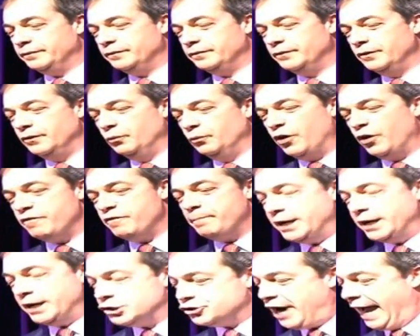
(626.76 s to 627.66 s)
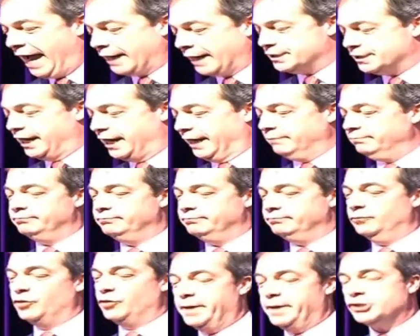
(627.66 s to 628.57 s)
we've been attracting,
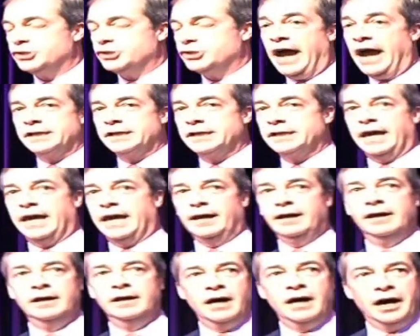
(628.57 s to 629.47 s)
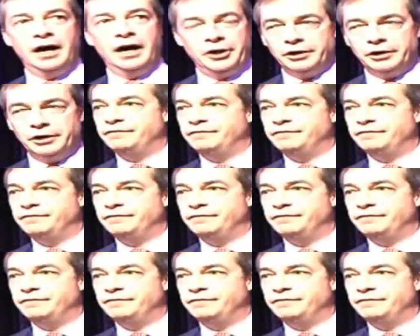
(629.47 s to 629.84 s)
we've been attracting a lot of very